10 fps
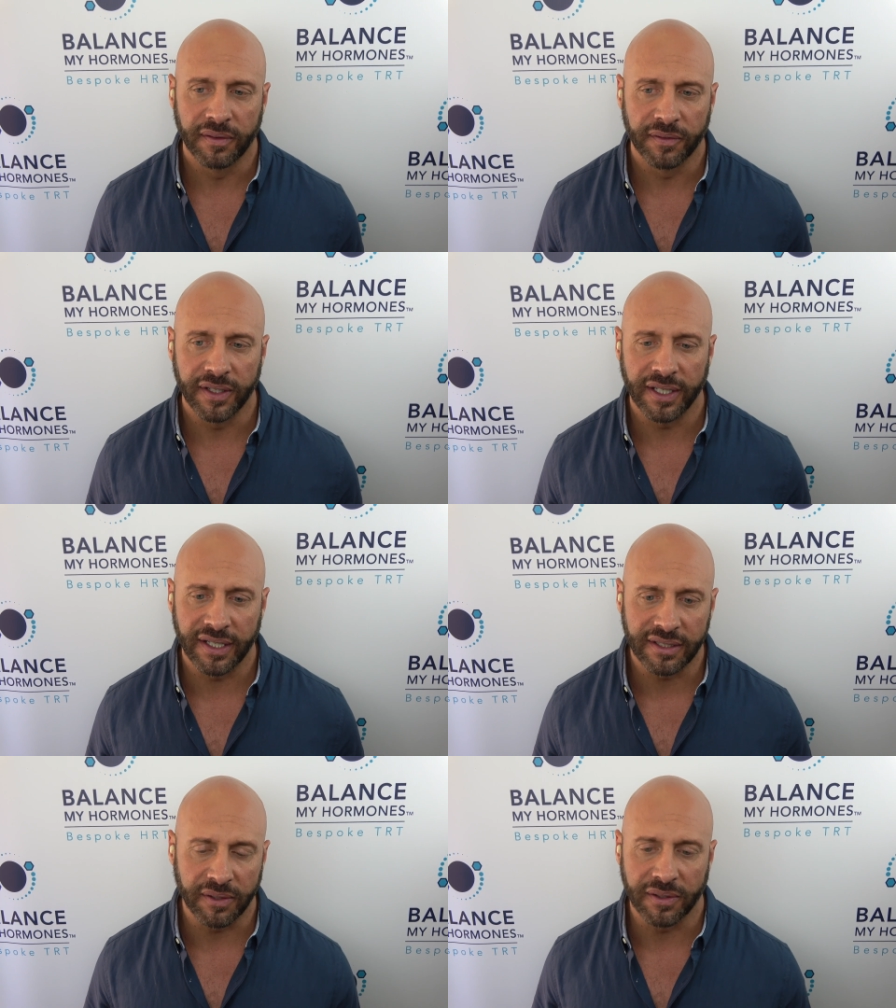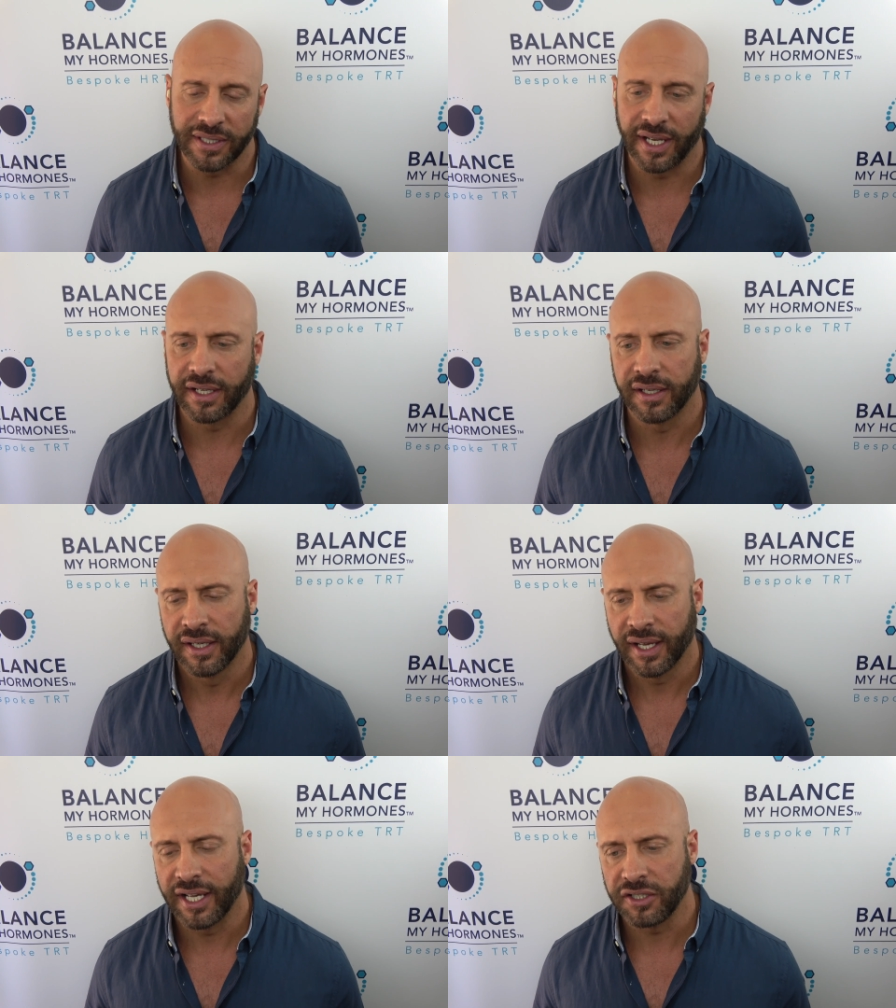For years, they were saying
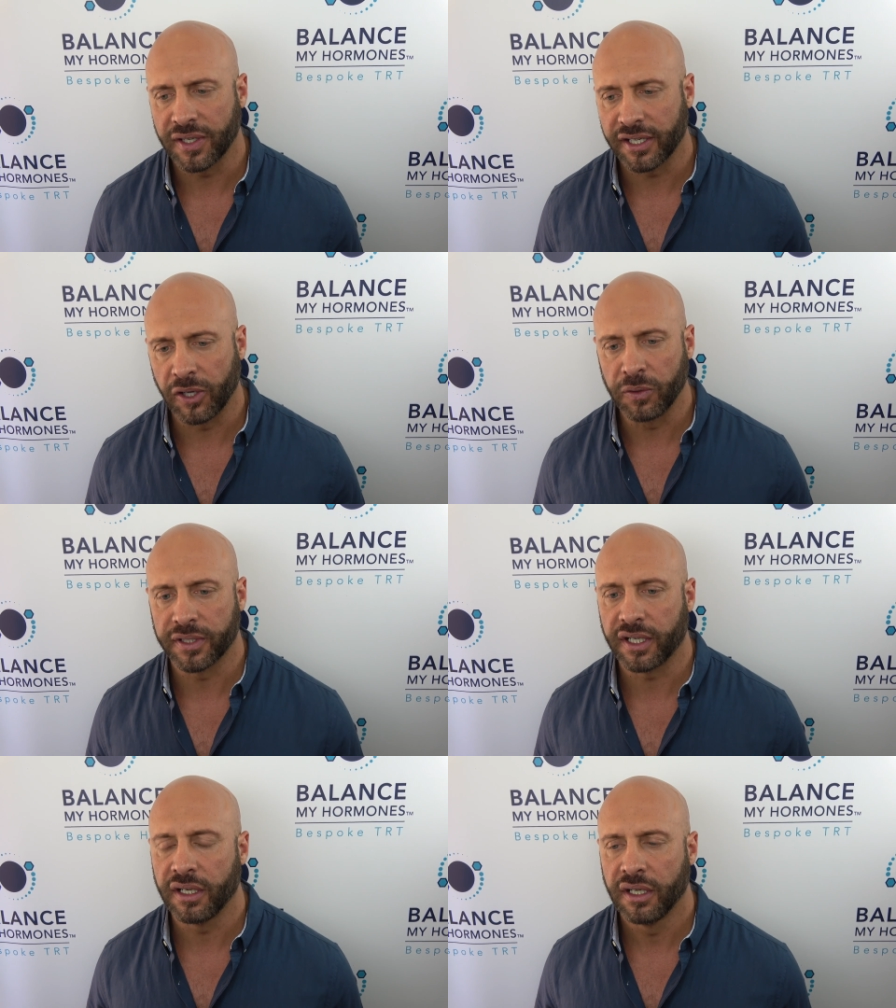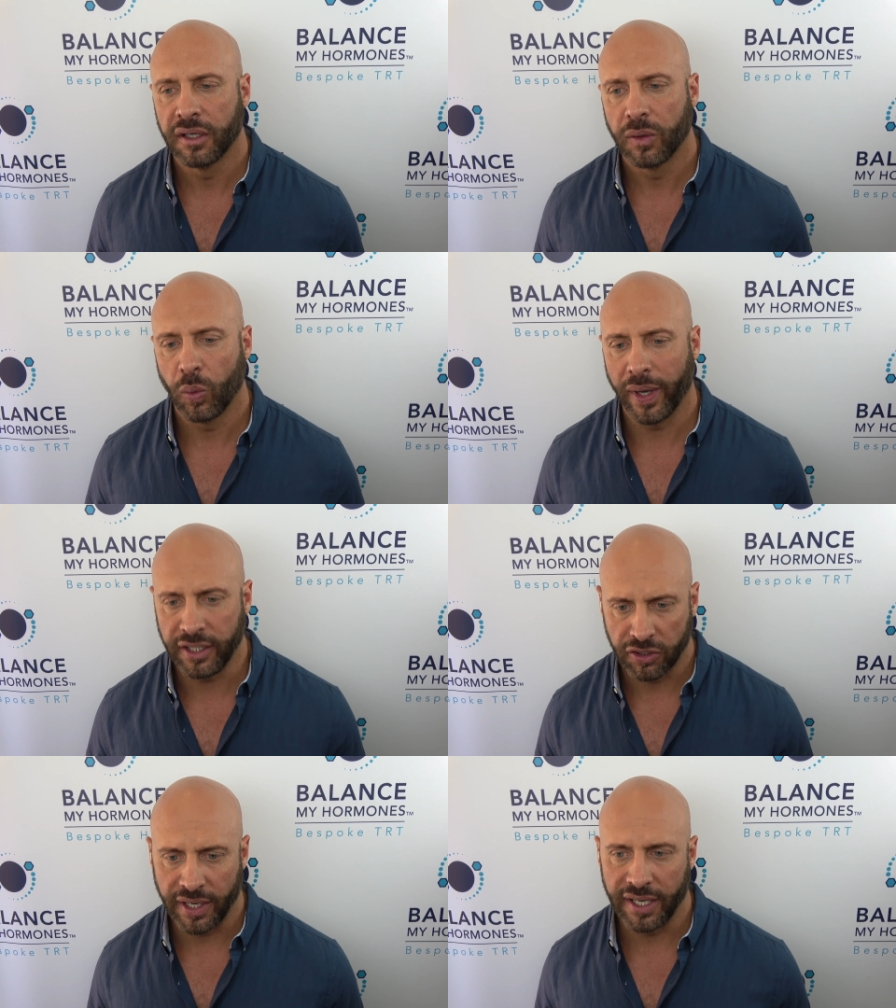as you get older,
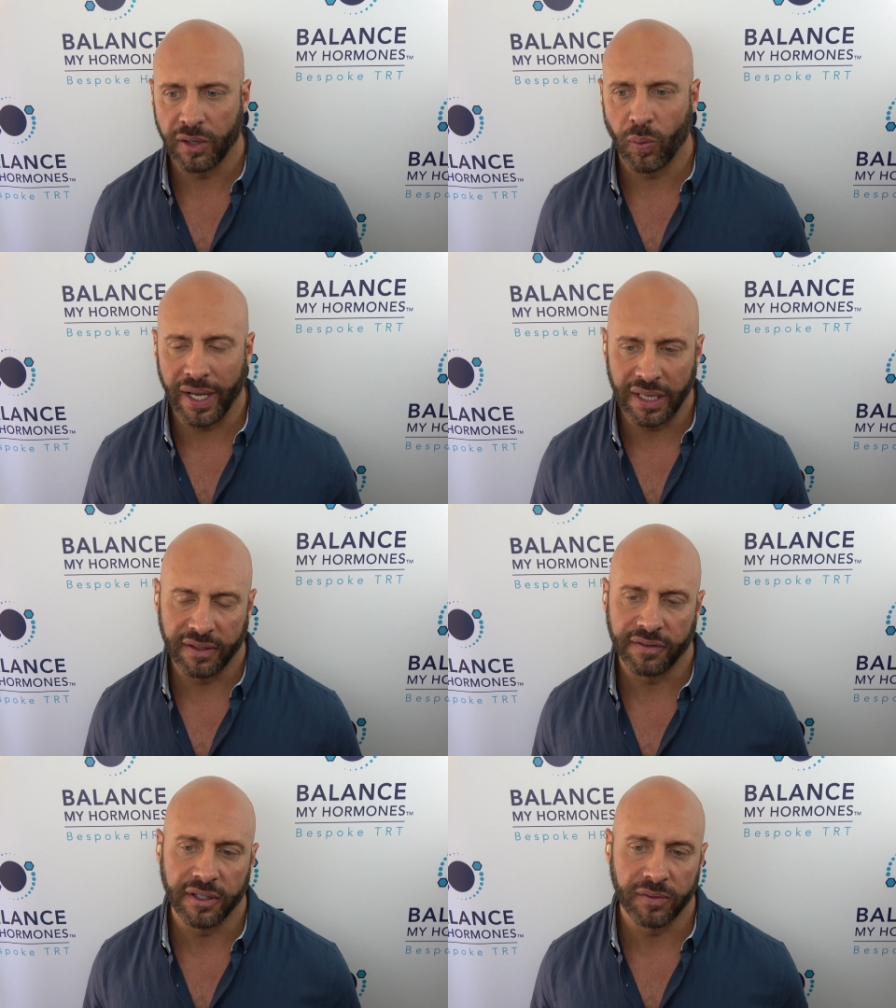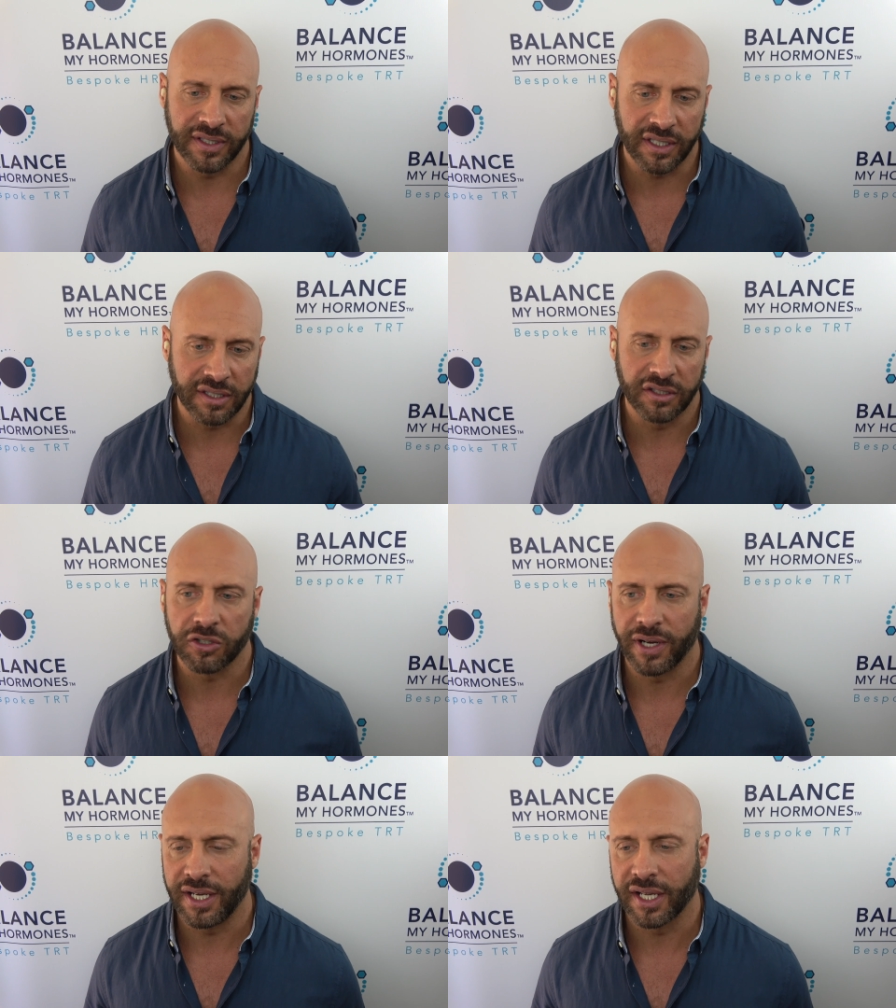weight training, weightlifting, resistance
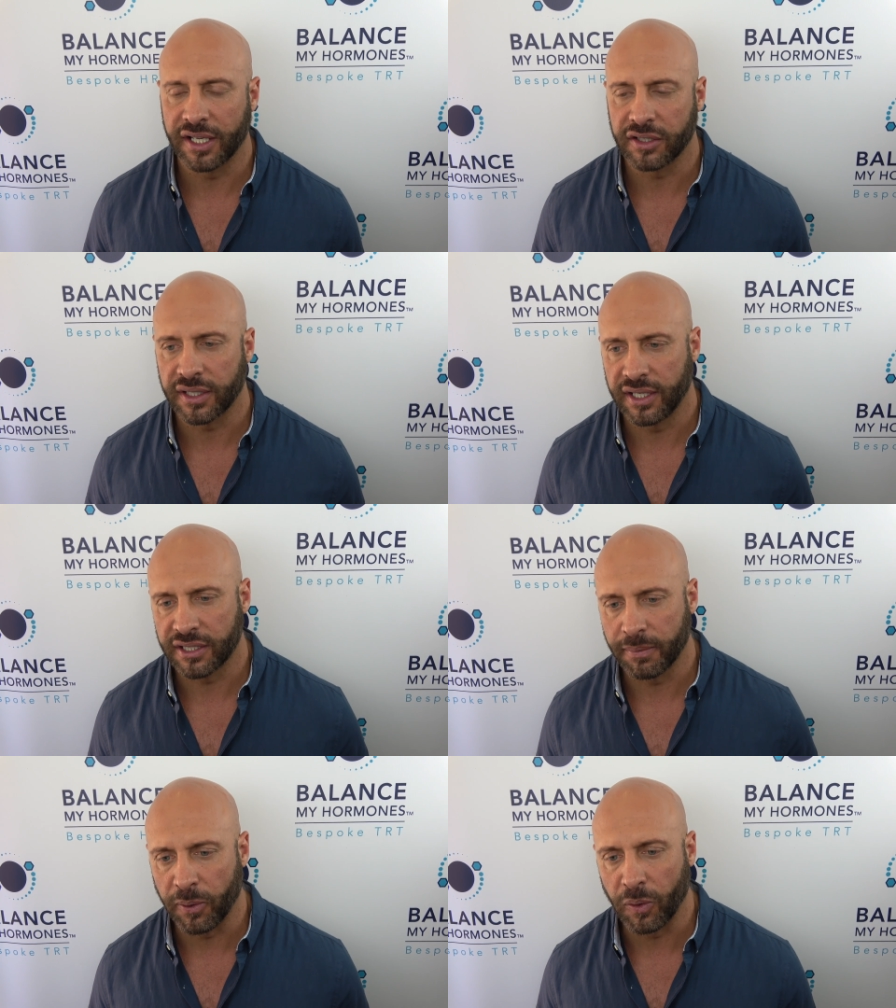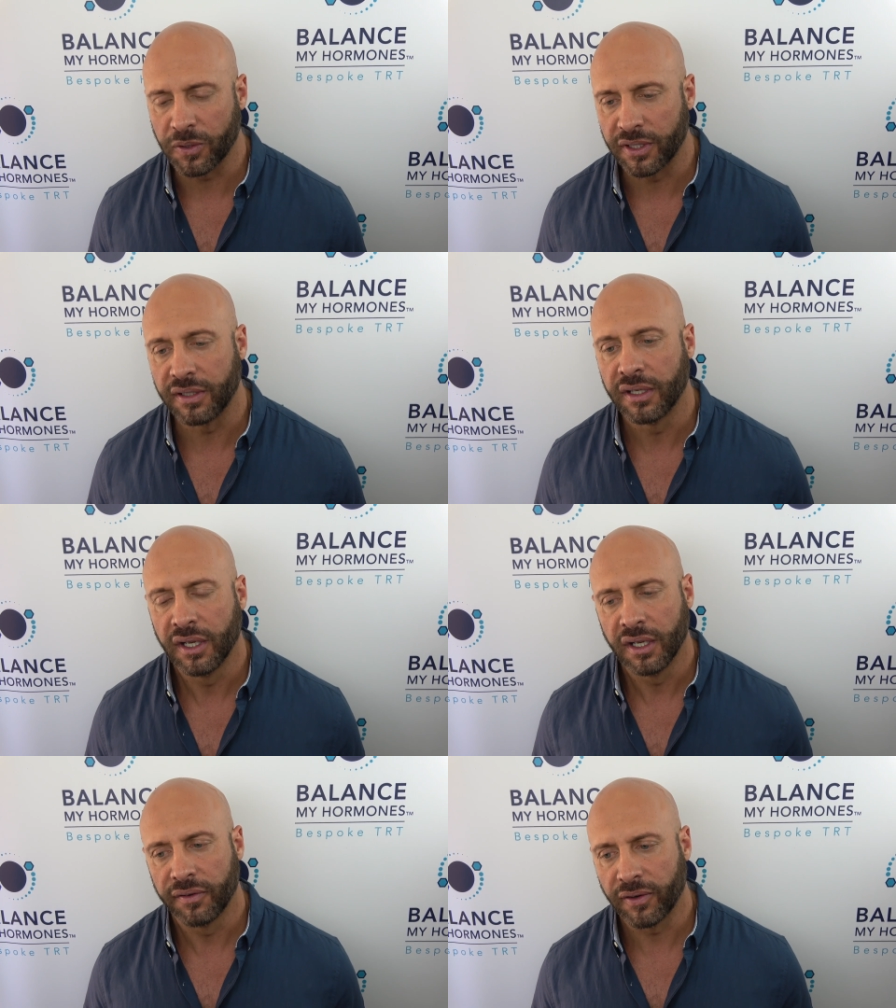training is is important
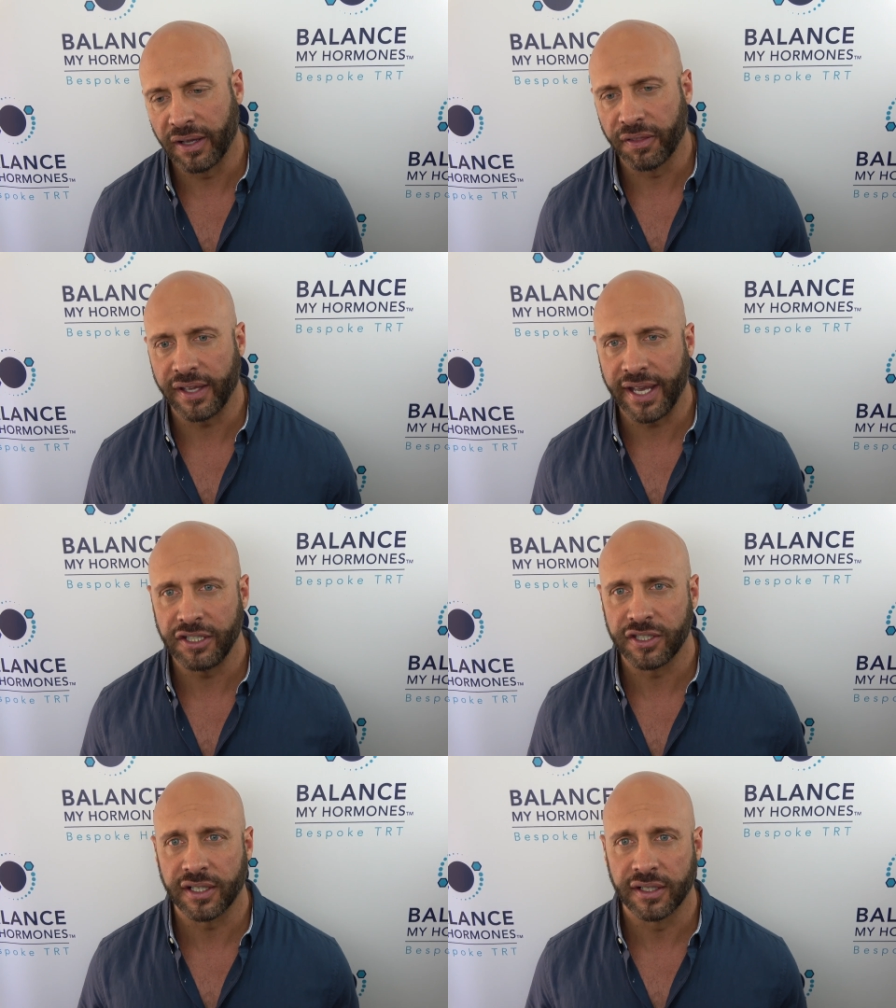for healthy aging.